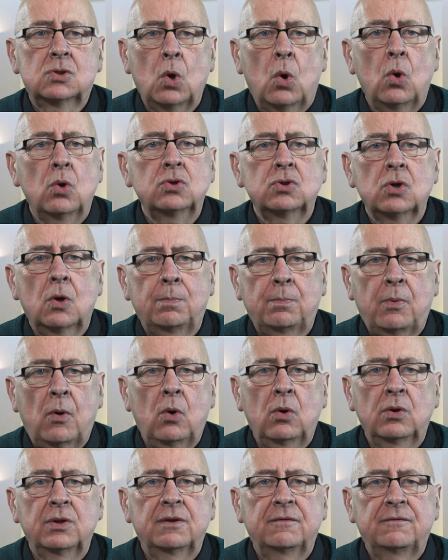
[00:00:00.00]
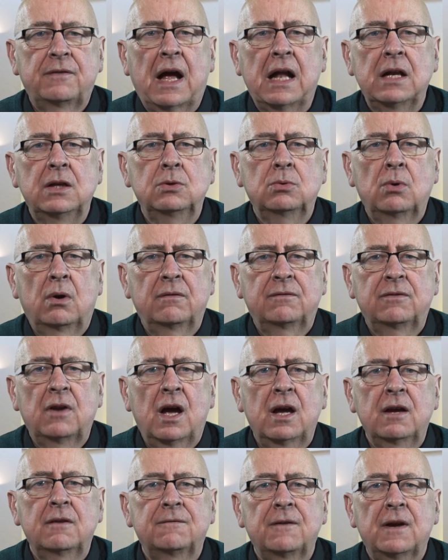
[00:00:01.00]
don't uphold the value of
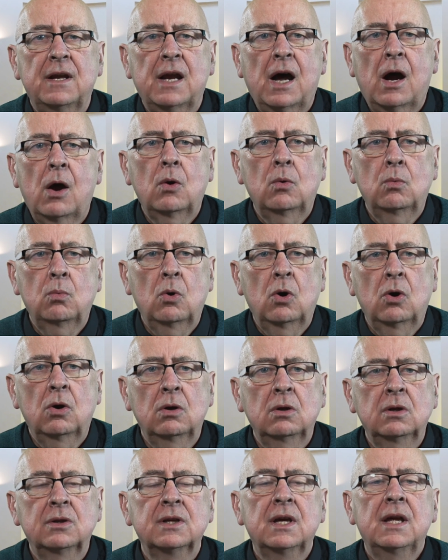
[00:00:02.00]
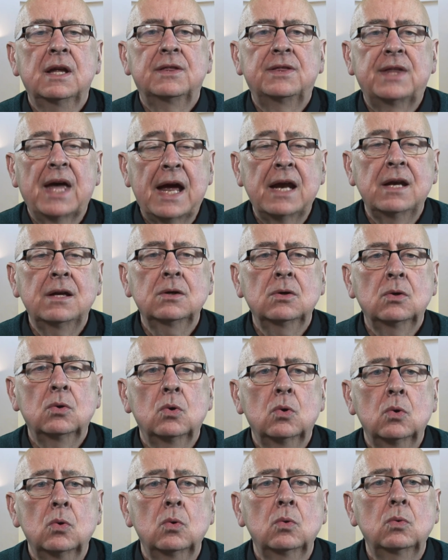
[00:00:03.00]
life in our world, then
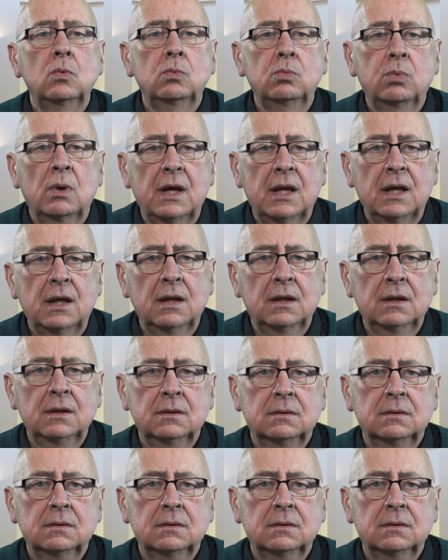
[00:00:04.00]
who will?